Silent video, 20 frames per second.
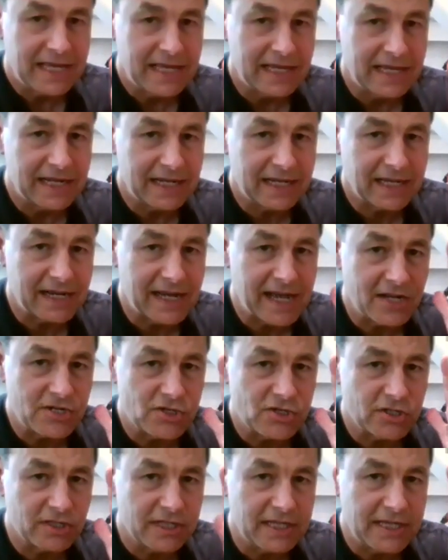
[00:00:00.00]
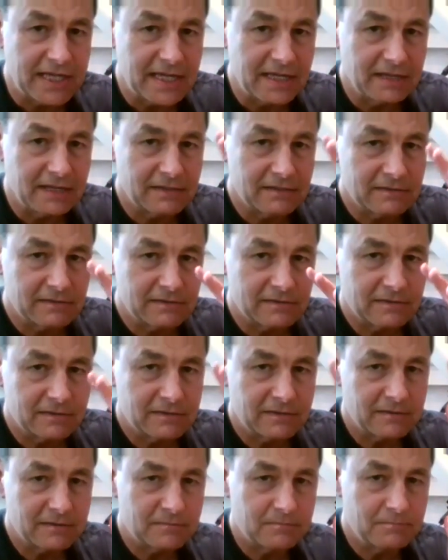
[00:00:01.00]
and it can actually
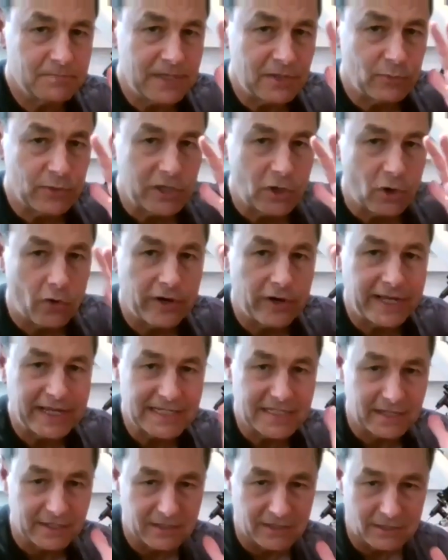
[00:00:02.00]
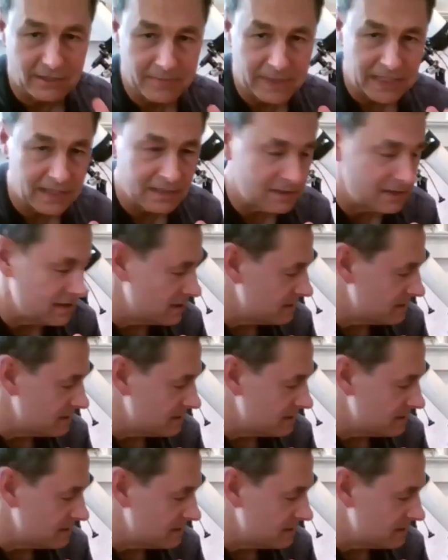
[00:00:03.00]
be reoriented a little bit.